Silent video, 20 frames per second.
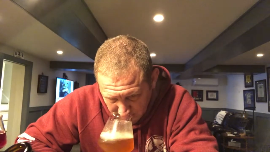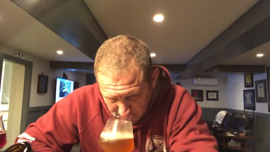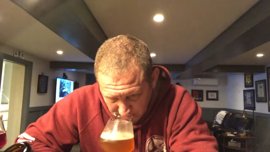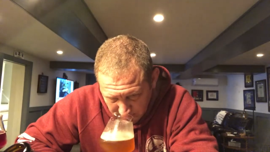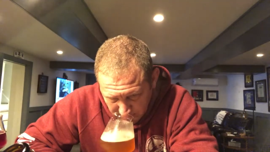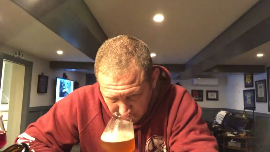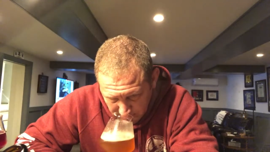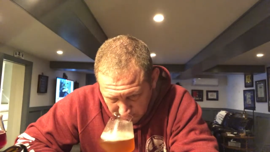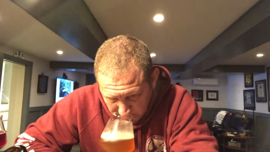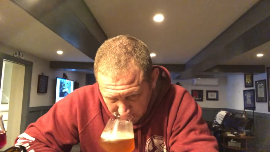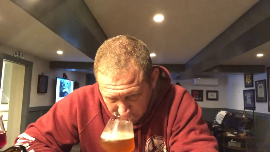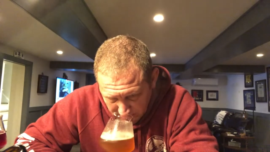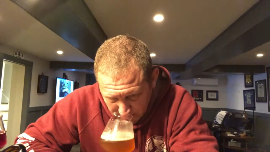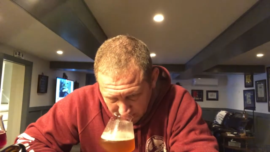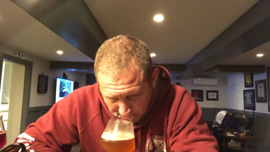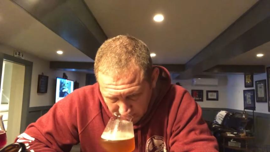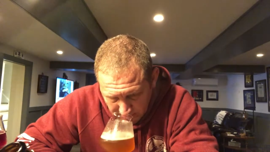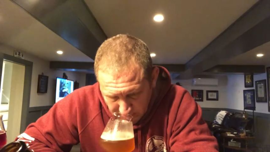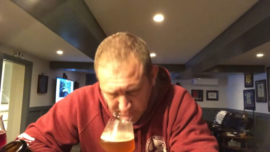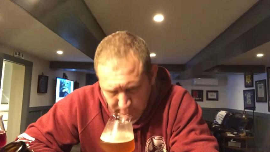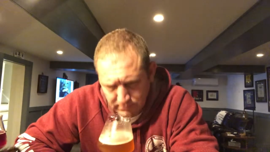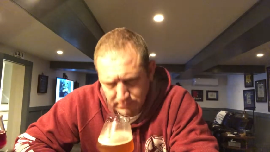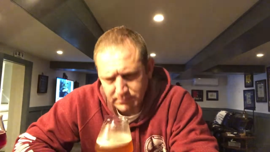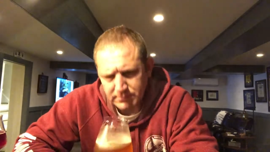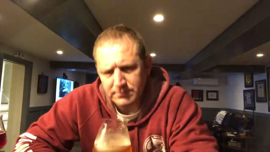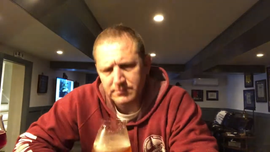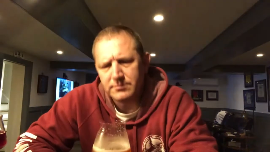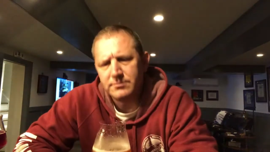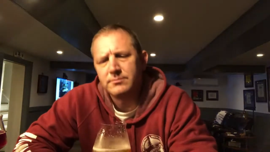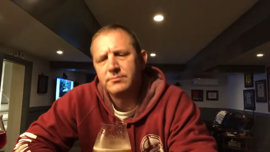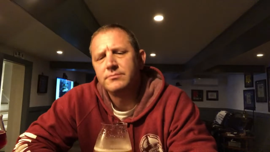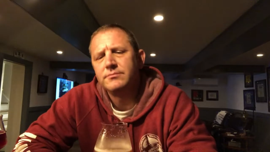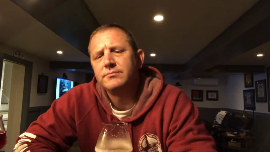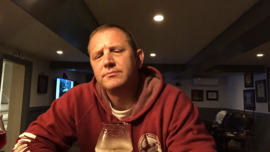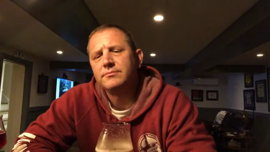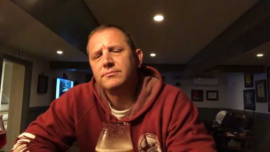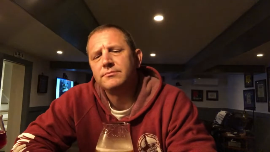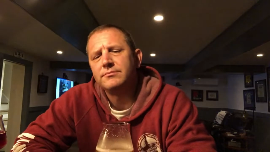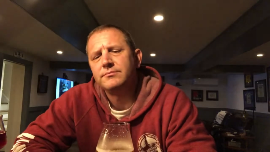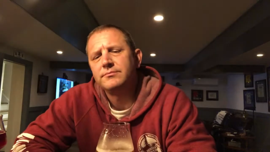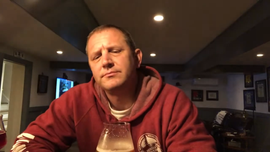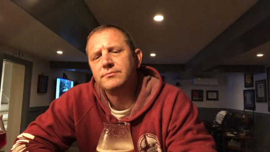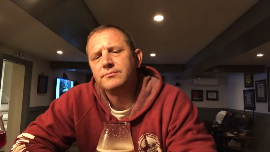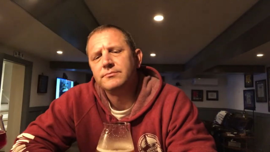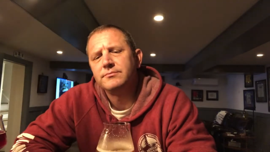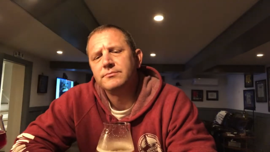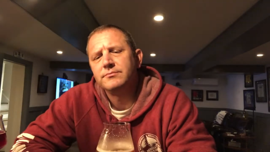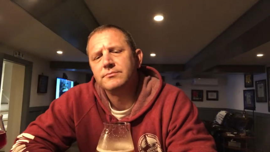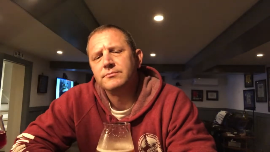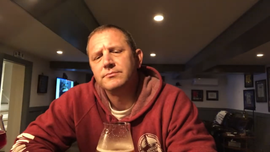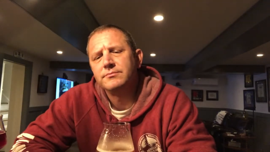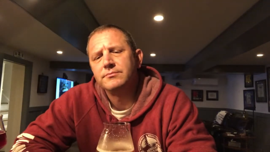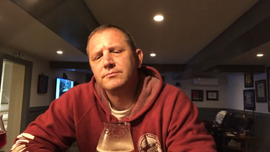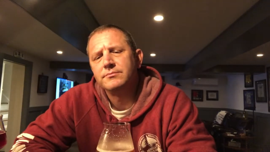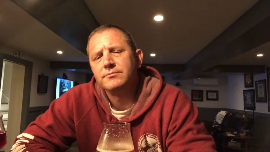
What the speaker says: [no speech]